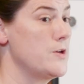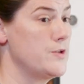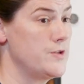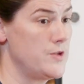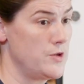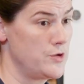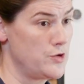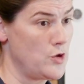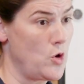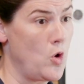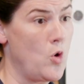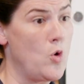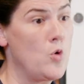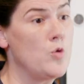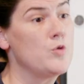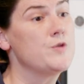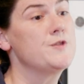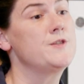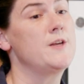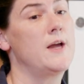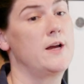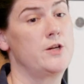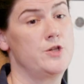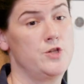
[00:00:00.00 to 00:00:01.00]
Words. There's a whole
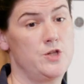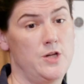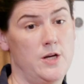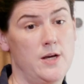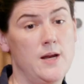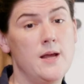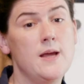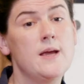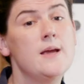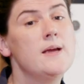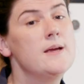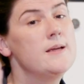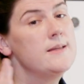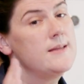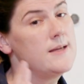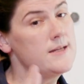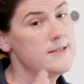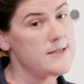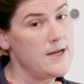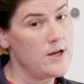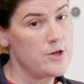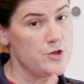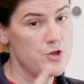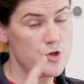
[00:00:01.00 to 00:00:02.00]
section
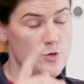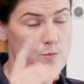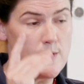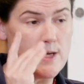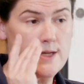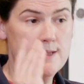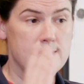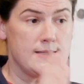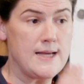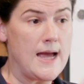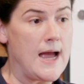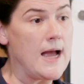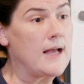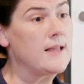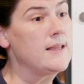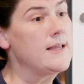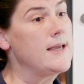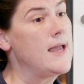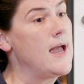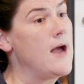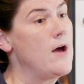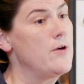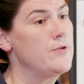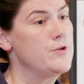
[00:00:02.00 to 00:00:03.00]
that tells you
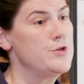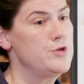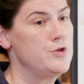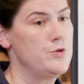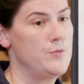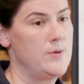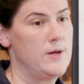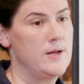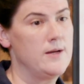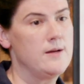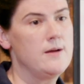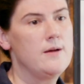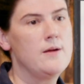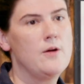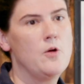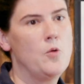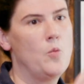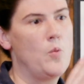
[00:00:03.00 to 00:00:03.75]
exactly how to do it,